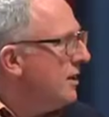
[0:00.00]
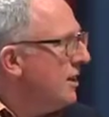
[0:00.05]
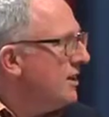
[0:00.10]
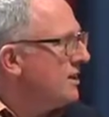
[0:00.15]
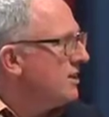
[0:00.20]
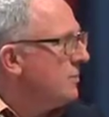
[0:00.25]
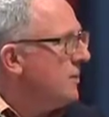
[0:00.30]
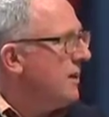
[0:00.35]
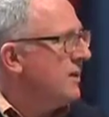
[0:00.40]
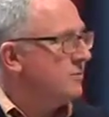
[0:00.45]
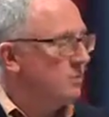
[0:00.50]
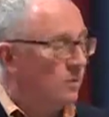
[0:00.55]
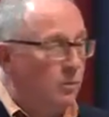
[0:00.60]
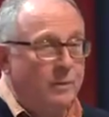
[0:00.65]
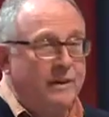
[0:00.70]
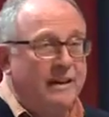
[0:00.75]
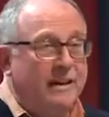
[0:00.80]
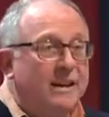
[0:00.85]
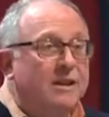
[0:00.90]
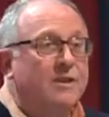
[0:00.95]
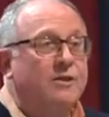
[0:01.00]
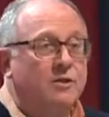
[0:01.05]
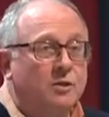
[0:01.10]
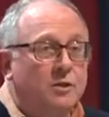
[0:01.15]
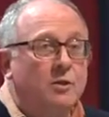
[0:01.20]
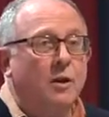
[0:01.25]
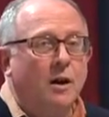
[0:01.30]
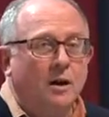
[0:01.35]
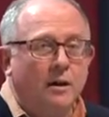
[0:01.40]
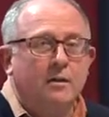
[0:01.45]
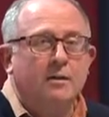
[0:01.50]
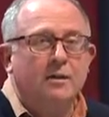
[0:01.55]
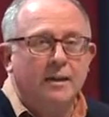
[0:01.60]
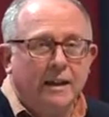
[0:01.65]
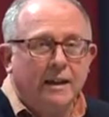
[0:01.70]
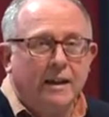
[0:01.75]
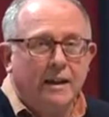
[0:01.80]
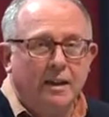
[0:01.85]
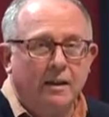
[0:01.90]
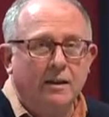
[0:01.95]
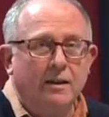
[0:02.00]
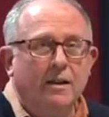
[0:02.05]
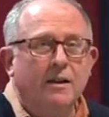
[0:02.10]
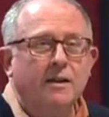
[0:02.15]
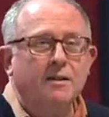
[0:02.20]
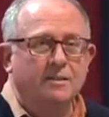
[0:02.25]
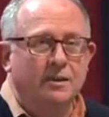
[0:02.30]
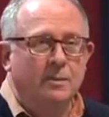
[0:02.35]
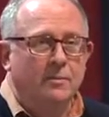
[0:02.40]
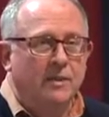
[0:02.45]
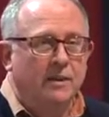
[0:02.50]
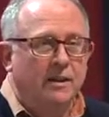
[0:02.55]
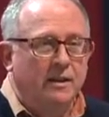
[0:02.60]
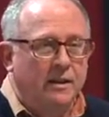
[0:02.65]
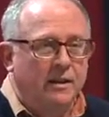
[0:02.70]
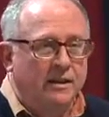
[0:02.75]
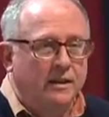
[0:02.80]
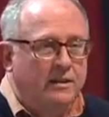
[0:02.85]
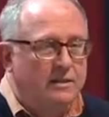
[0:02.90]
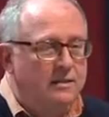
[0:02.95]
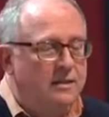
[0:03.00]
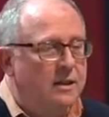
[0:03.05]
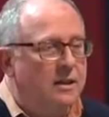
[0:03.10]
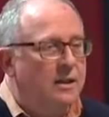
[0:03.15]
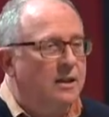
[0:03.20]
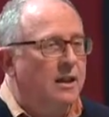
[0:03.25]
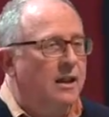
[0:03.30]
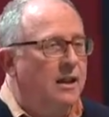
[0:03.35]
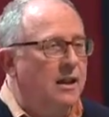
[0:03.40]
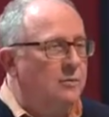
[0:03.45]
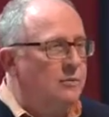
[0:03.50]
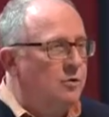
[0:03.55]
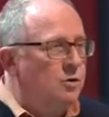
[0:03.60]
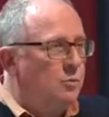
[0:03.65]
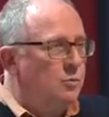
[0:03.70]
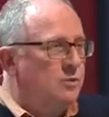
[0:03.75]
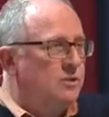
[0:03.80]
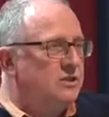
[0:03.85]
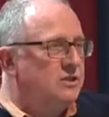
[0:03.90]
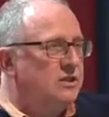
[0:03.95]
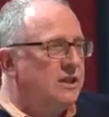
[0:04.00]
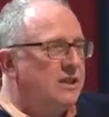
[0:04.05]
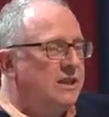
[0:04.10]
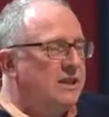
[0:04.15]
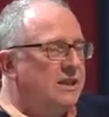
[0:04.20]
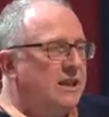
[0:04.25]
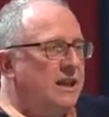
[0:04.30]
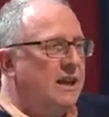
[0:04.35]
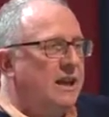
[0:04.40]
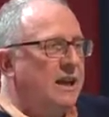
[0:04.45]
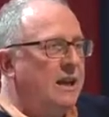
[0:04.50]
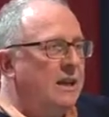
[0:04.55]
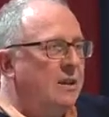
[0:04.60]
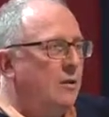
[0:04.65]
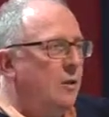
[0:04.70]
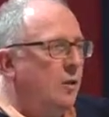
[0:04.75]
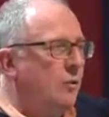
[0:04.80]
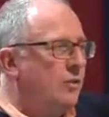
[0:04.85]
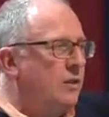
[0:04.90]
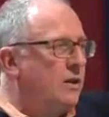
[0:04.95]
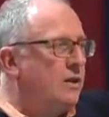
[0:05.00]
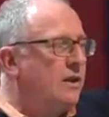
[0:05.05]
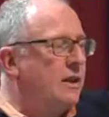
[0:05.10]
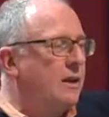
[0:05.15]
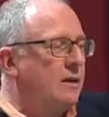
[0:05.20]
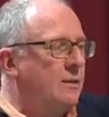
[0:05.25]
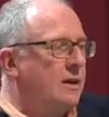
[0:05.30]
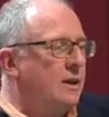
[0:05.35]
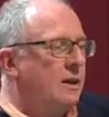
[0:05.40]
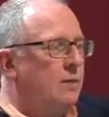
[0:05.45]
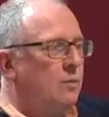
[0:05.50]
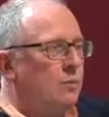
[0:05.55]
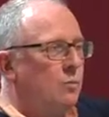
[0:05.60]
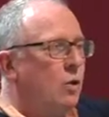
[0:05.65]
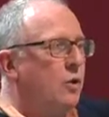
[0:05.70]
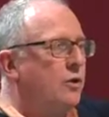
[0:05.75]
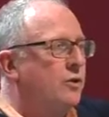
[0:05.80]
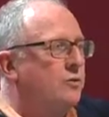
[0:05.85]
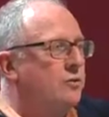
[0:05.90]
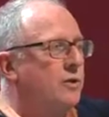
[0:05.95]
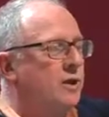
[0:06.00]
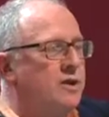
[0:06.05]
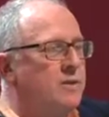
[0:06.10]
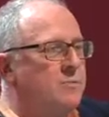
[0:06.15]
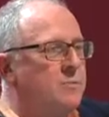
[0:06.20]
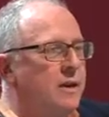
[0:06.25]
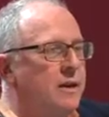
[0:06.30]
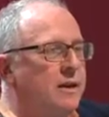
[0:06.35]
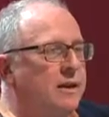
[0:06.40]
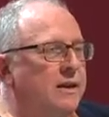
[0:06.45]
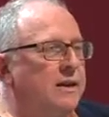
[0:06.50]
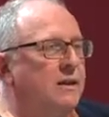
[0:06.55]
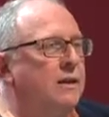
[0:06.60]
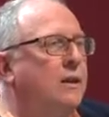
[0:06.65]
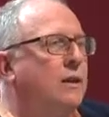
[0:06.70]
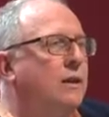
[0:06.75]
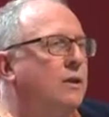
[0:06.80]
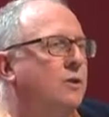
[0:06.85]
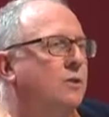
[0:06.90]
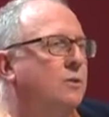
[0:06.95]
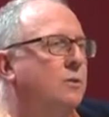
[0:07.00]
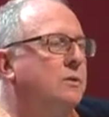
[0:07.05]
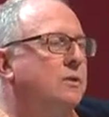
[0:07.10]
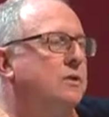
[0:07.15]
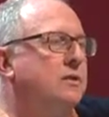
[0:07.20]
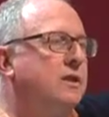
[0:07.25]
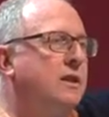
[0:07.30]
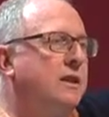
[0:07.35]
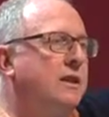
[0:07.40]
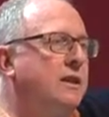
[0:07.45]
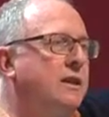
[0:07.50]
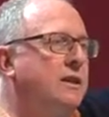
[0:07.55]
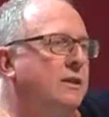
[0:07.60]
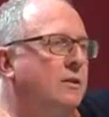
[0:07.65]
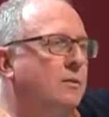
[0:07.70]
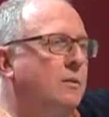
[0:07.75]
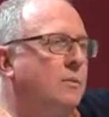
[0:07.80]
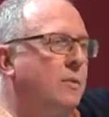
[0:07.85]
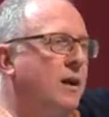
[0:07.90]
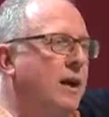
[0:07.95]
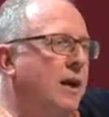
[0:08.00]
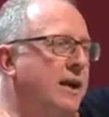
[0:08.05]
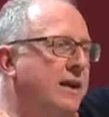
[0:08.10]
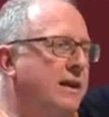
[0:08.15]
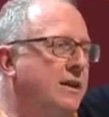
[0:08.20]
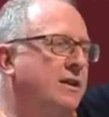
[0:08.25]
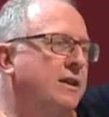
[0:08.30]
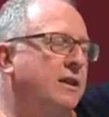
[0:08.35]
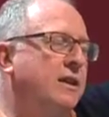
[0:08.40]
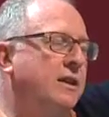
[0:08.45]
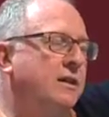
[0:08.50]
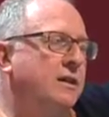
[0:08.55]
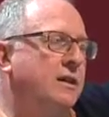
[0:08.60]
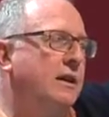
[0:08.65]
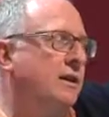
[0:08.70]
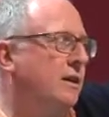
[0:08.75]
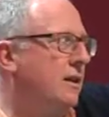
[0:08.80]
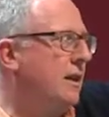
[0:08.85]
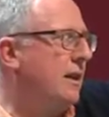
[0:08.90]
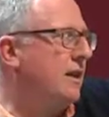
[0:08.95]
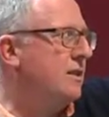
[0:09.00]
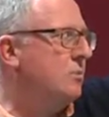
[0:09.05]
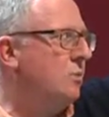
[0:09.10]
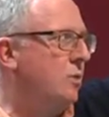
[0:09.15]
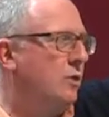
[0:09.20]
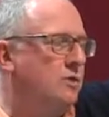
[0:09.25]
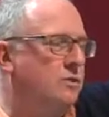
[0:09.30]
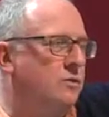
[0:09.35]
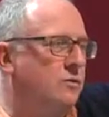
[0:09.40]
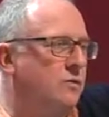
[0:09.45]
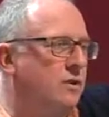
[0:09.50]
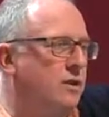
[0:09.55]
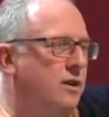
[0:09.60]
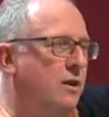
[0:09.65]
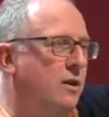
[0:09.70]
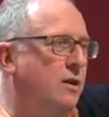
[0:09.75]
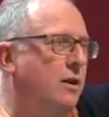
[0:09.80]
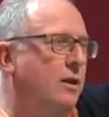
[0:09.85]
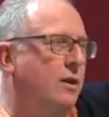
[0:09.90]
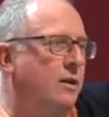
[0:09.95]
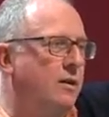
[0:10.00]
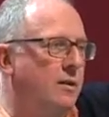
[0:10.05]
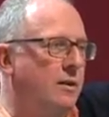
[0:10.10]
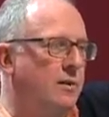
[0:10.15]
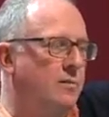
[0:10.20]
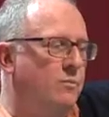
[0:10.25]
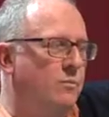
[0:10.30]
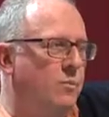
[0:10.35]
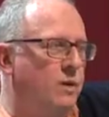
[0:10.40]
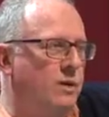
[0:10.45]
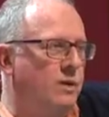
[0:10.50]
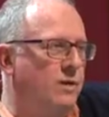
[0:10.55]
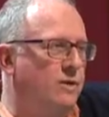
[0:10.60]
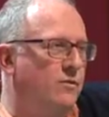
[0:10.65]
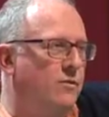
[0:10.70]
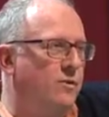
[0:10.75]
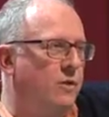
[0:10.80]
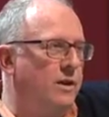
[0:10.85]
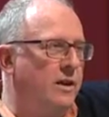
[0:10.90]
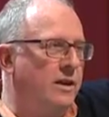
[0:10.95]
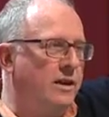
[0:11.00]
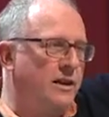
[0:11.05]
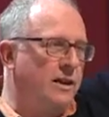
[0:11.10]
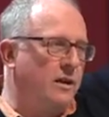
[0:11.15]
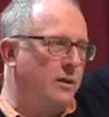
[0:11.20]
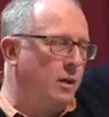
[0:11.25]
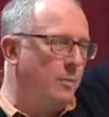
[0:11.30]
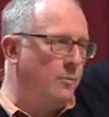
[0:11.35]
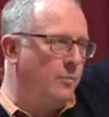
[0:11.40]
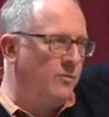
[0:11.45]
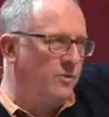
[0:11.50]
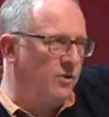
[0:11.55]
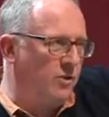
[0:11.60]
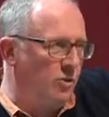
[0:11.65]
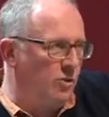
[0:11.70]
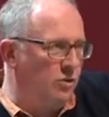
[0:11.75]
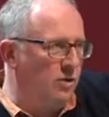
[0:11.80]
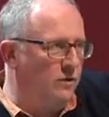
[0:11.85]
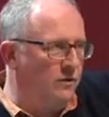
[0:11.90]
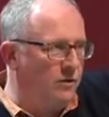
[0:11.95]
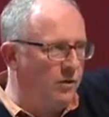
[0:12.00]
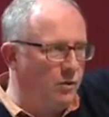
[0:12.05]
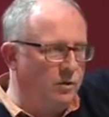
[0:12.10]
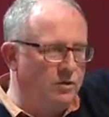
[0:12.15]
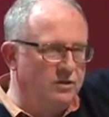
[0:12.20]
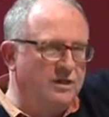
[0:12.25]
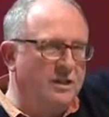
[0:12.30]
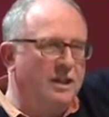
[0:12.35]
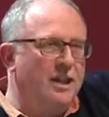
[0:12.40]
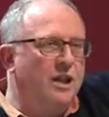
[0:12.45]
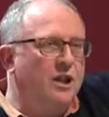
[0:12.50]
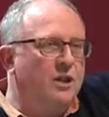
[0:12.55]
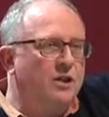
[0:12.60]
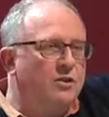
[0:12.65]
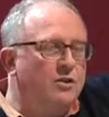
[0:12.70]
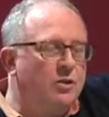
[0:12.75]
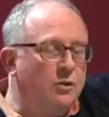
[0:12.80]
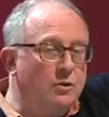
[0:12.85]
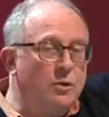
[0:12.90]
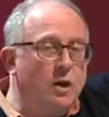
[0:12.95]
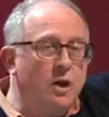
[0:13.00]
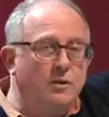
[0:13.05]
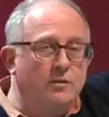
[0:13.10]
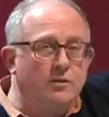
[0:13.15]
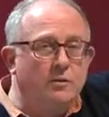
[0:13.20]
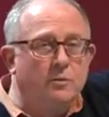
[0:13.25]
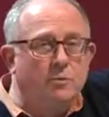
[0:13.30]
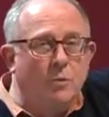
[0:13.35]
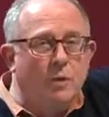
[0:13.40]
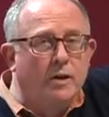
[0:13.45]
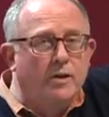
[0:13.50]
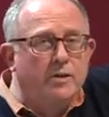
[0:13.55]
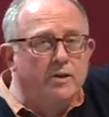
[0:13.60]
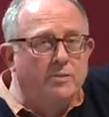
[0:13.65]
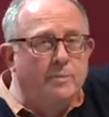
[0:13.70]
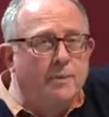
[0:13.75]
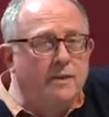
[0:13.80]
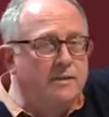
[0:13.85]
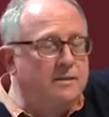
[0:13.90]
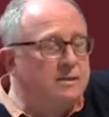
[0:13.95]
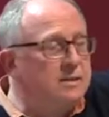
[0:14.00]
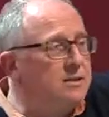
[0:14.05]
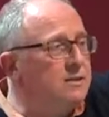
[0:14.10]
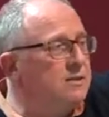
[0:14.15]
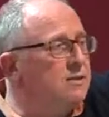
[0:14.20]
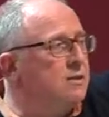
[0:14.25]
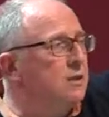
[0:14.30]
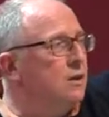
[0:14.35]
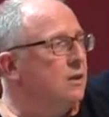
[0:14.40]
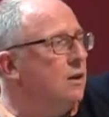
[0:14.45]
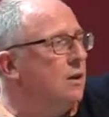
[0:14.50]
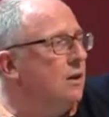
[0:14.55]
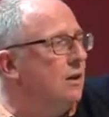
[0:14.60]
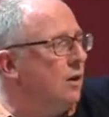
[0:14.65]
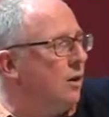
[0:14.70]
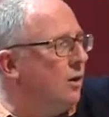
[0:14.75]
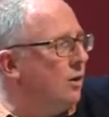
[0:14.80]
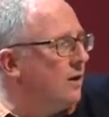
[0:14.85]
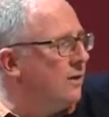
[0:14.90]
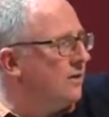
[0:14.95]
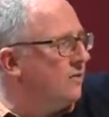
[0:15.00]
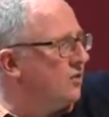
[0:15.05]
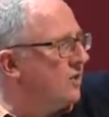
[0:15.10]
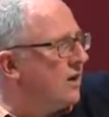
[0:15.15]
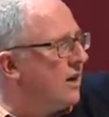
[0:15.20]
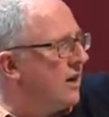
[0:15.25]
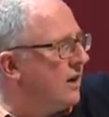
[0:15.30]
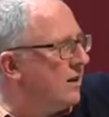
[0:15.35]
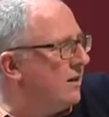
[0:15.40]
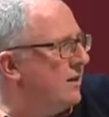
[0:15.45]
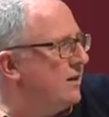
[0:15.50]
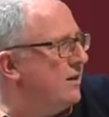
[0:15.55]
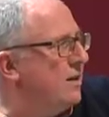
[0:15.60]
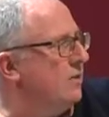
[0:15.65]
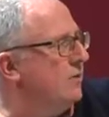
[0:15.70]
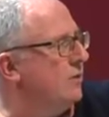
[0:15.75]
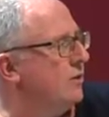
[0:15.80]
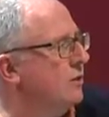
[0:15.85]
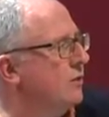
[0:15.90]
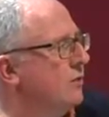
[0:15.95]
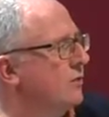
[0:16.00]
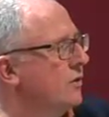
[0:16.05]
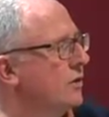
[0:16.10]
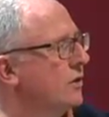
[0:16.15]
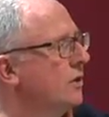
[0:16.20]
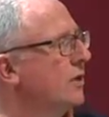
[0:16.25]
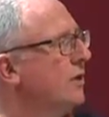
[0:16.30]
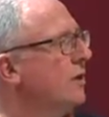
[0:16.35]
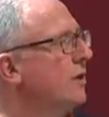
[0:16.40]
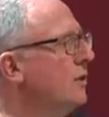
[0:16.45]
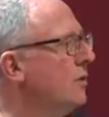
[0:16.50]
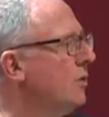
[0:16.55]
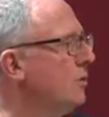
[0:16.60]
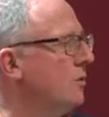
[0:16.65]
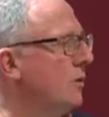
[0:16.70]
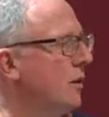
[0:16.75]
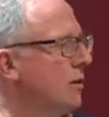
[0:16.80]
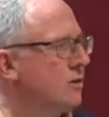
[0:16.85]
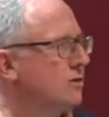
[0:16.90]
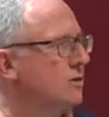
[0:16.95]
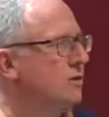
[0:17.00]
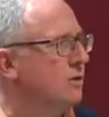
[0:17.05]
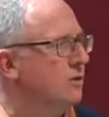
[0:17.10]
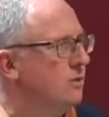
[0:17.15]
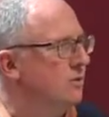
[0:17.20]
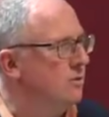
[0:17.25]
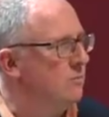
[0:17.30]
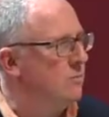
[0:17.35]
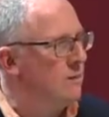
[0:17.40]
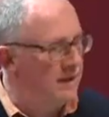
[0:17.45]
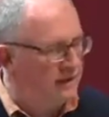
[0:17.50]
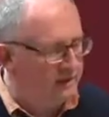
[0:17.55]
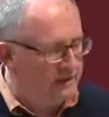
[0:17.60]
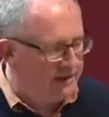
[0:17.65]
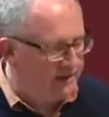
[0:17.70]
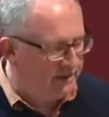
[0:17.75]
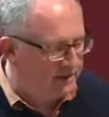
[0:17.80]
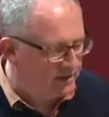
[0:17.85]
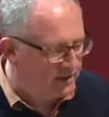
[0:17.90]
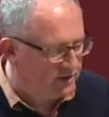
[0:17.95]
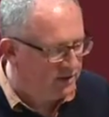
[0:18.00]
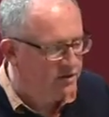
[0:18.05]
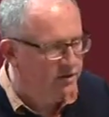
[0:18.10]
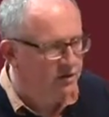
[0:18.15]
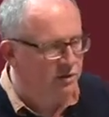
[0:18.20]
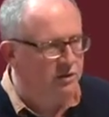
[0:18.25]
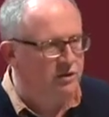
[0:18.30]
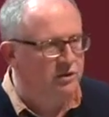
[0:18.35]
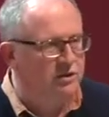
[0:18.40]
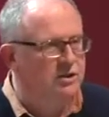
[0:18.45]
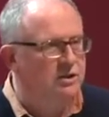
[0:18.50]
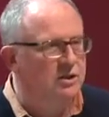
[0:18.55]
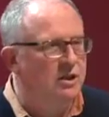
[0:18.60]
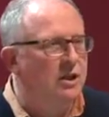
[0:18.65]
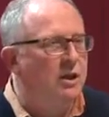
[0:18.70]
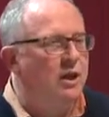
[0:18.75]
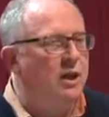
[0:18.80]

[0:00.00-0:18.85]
A space where we can do our thing, something like this. You will see, hopefully you get a little wander around the building, you will see behind the kind of glass walls over there, beyond the foyer and up through the floors, 200 workspaces, all entirely given over to arts and humanities students.